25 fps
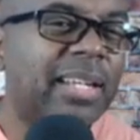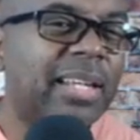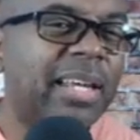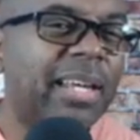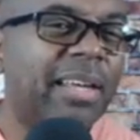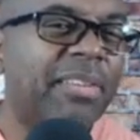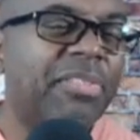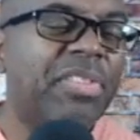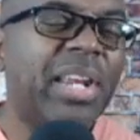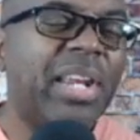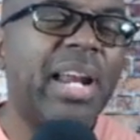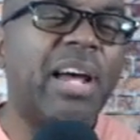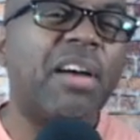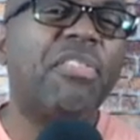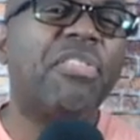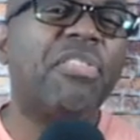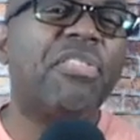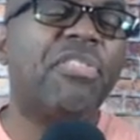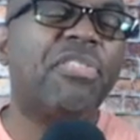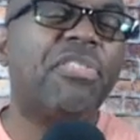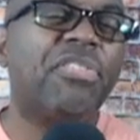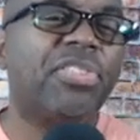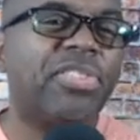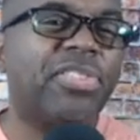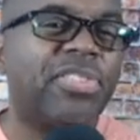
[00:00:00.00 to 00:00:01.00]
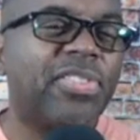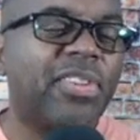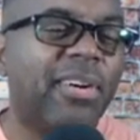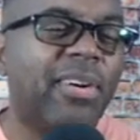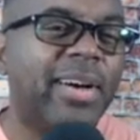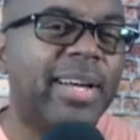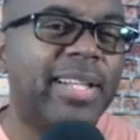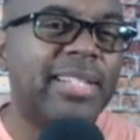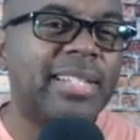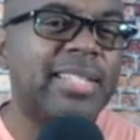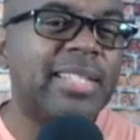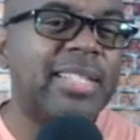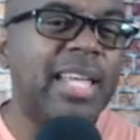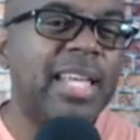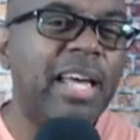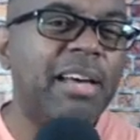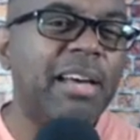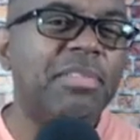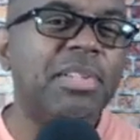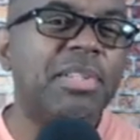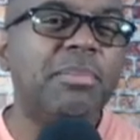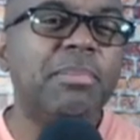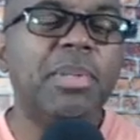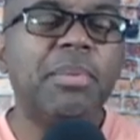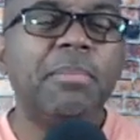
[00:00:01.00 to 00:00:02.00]
that our thoughts
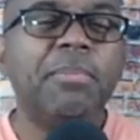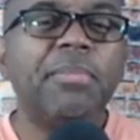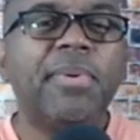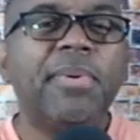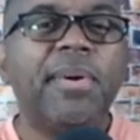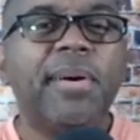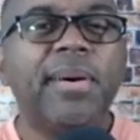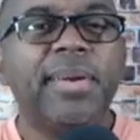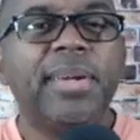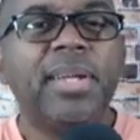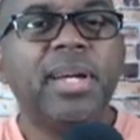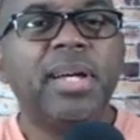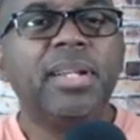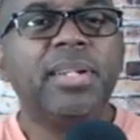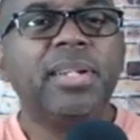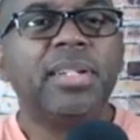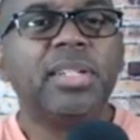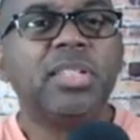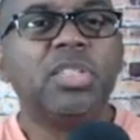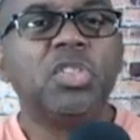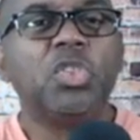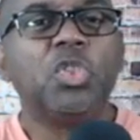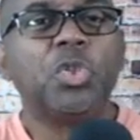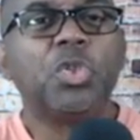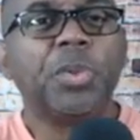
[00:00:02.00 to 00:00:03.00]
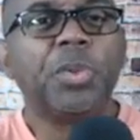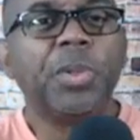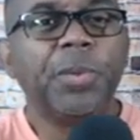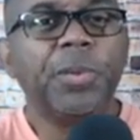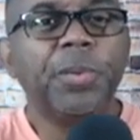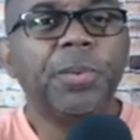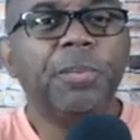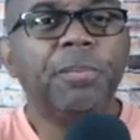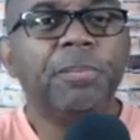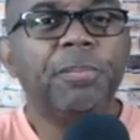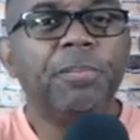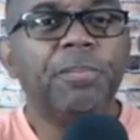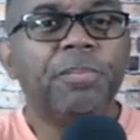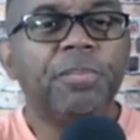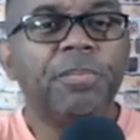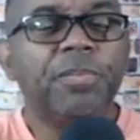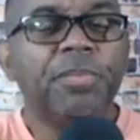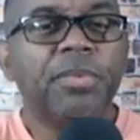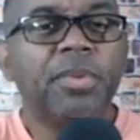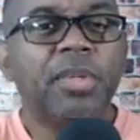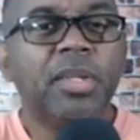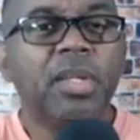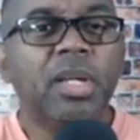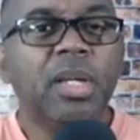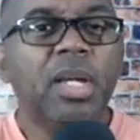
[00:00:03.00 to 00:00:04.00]
have to be brought under control.
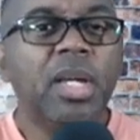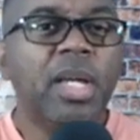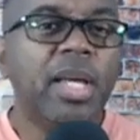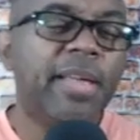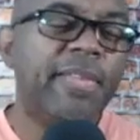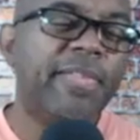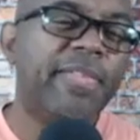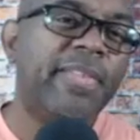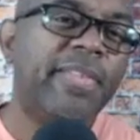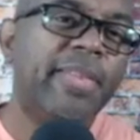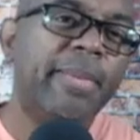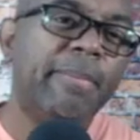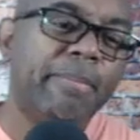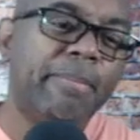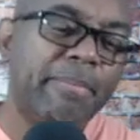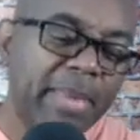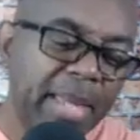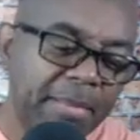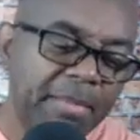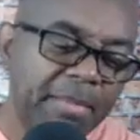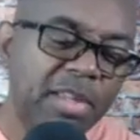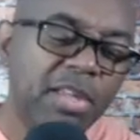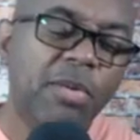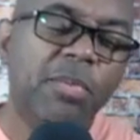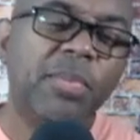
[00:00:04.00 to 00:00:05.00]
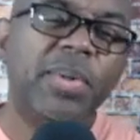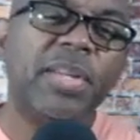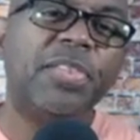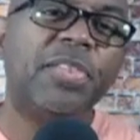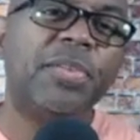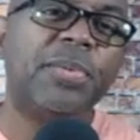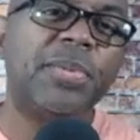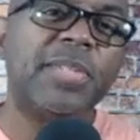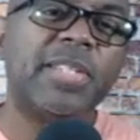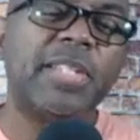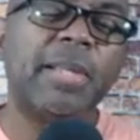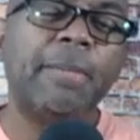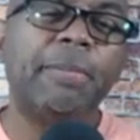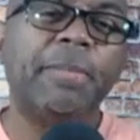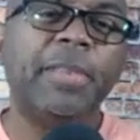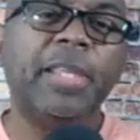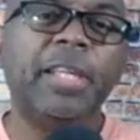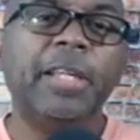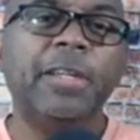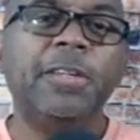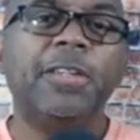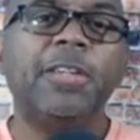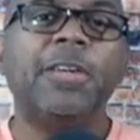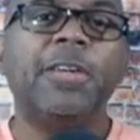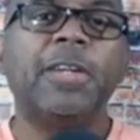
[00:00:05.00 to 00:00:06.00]
Maybe you went through something
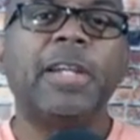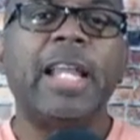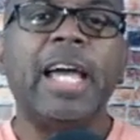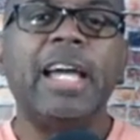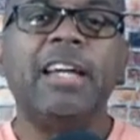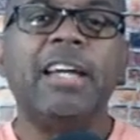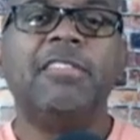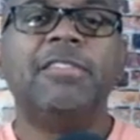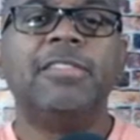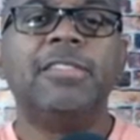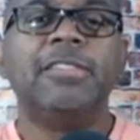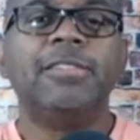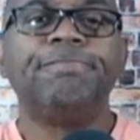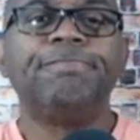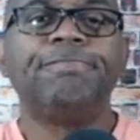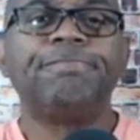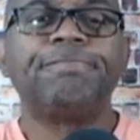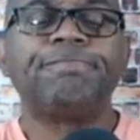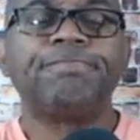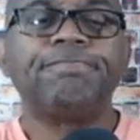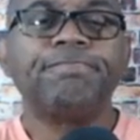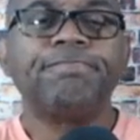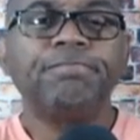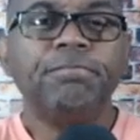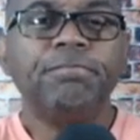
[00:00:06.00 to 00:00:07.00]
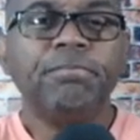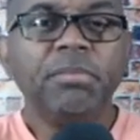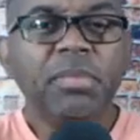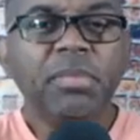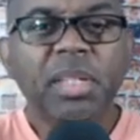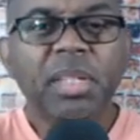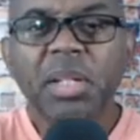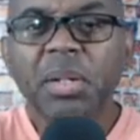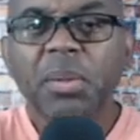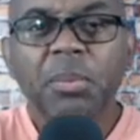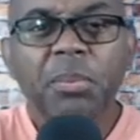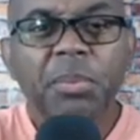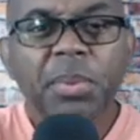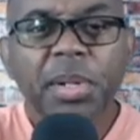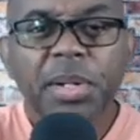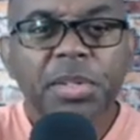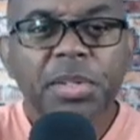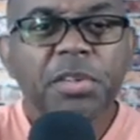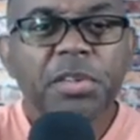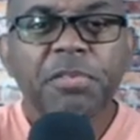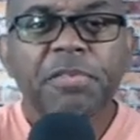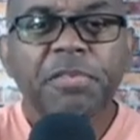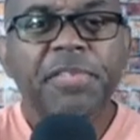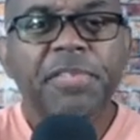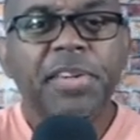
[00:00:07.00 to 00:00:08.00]
in your life where
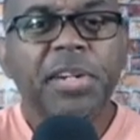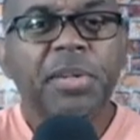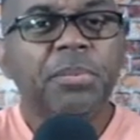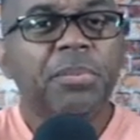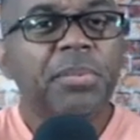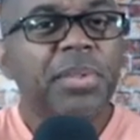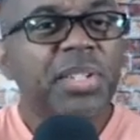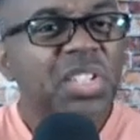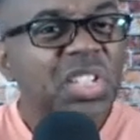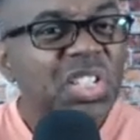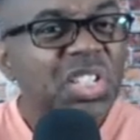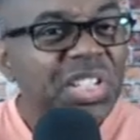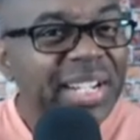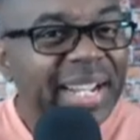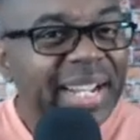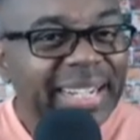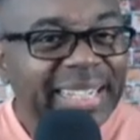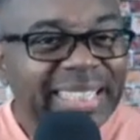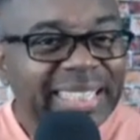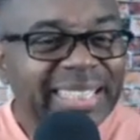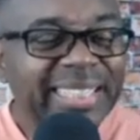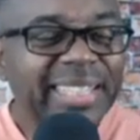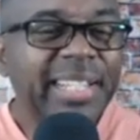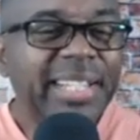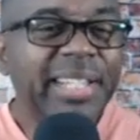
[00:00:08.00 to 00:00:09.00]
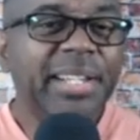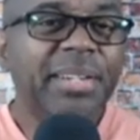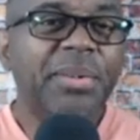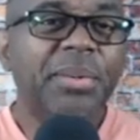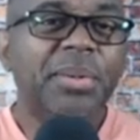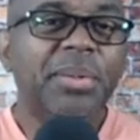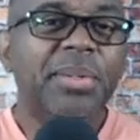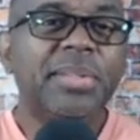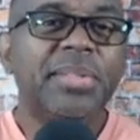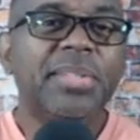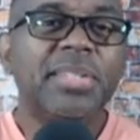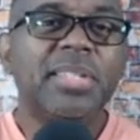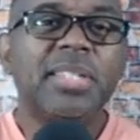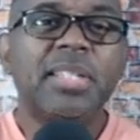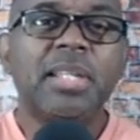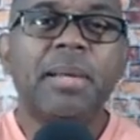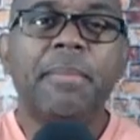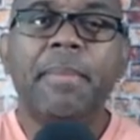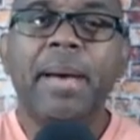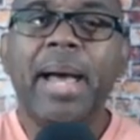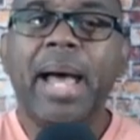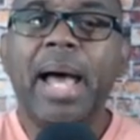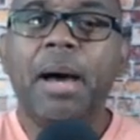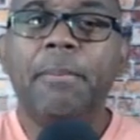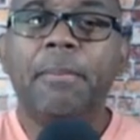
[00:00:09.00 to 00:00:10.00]
you felt rejected or
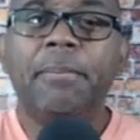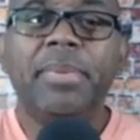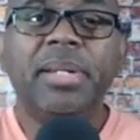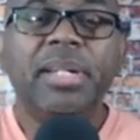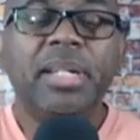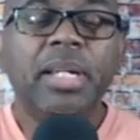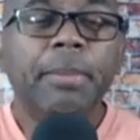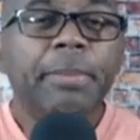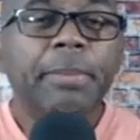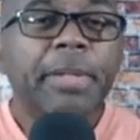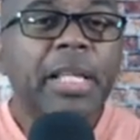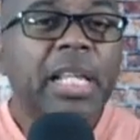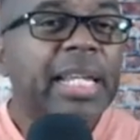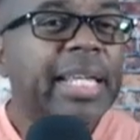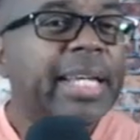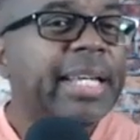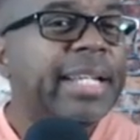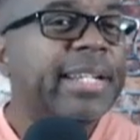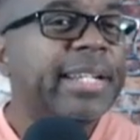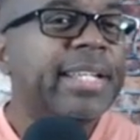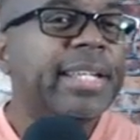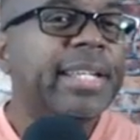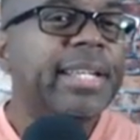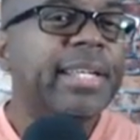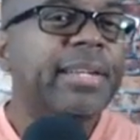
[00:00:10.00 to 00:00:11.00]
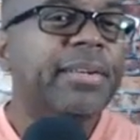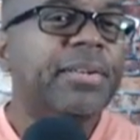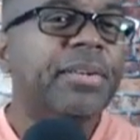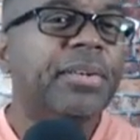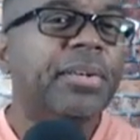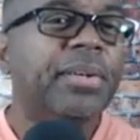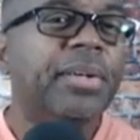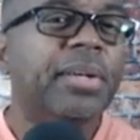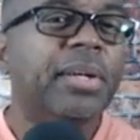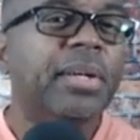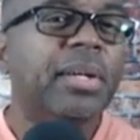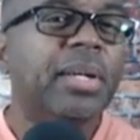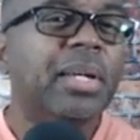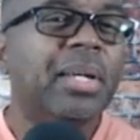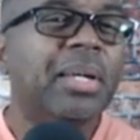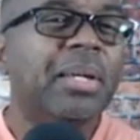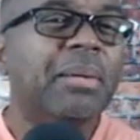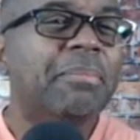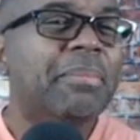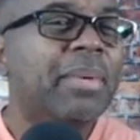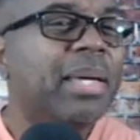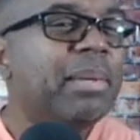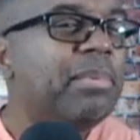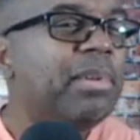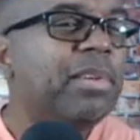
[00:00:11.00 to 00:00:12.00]
somehow manipulated, or
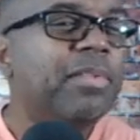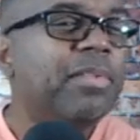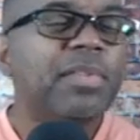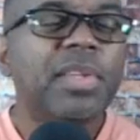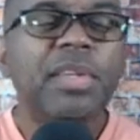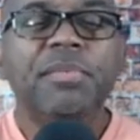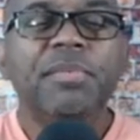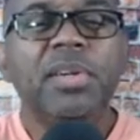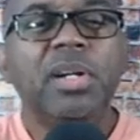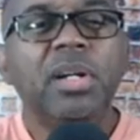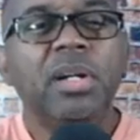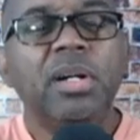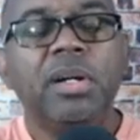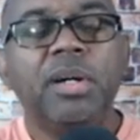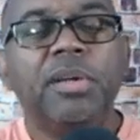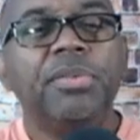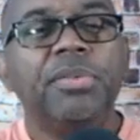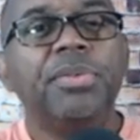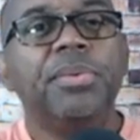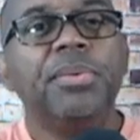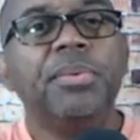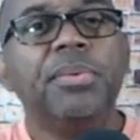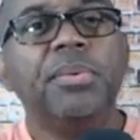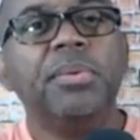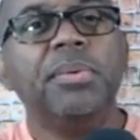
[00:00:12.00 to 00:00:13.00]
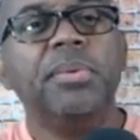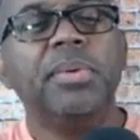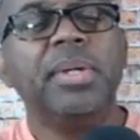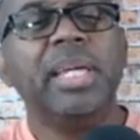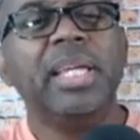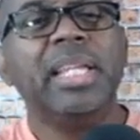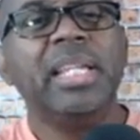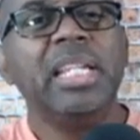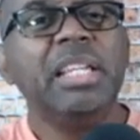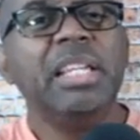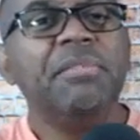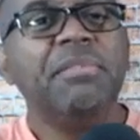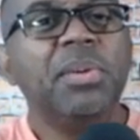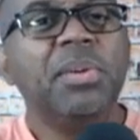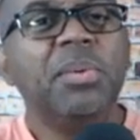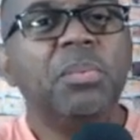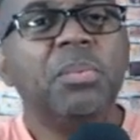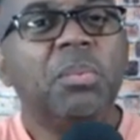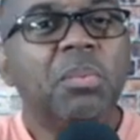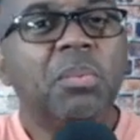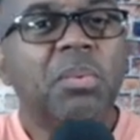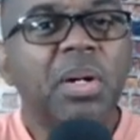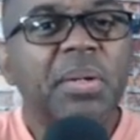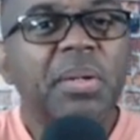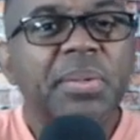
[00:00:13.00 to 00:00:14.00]
maybe you've even gone through an
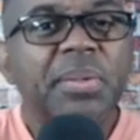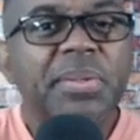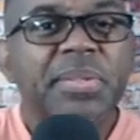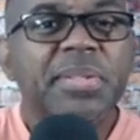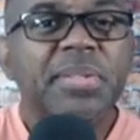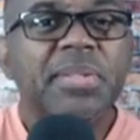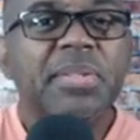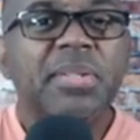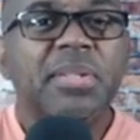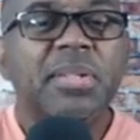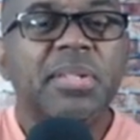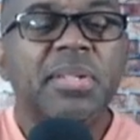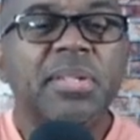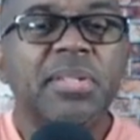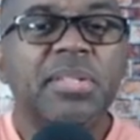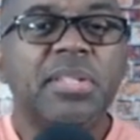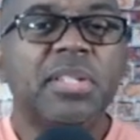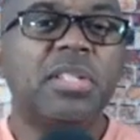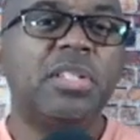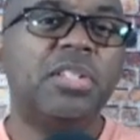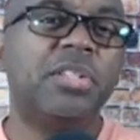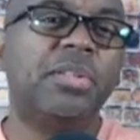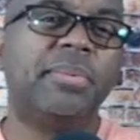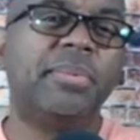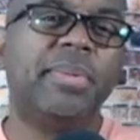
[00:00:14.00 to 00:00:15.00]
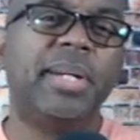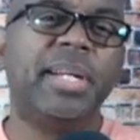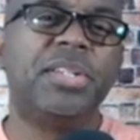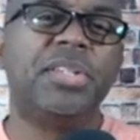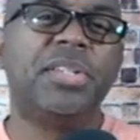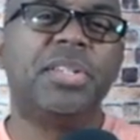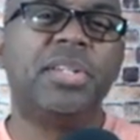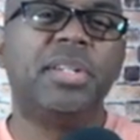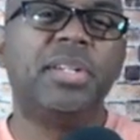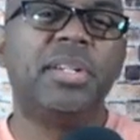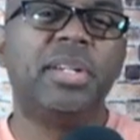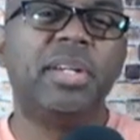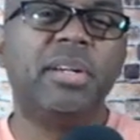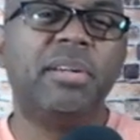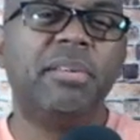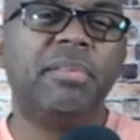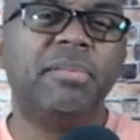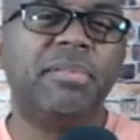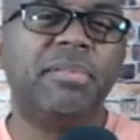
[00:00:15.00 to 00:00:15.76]
even worse situation of